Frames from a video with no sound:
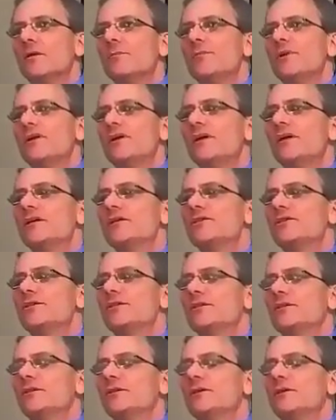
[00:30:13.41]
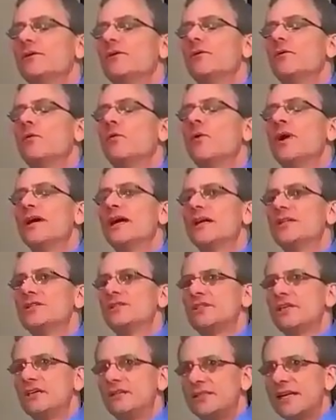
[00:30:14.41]
Because when I
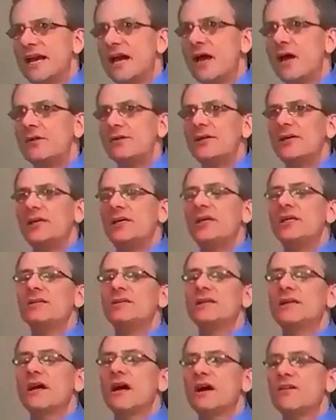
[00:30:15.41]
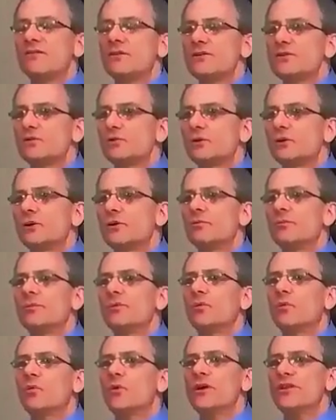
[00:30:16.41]
sit down in the conference room
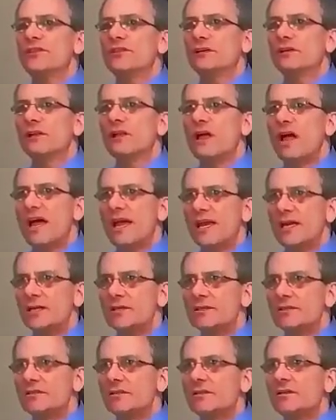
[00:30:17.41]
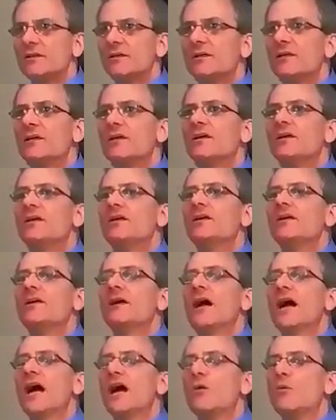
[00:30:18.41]
with the client,
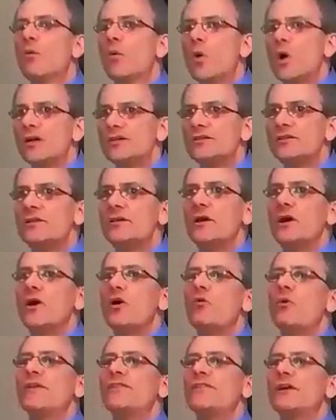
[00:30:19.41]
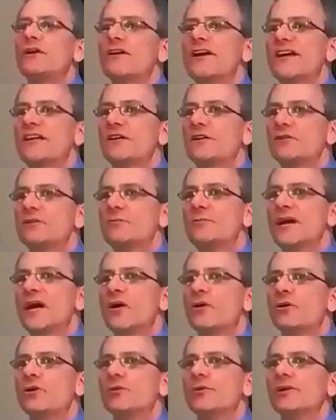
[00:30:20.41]
I want to know what their
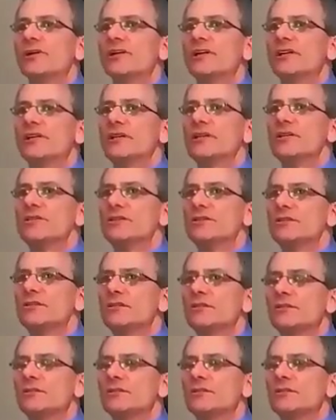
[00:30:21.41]
800-pound gorilla is.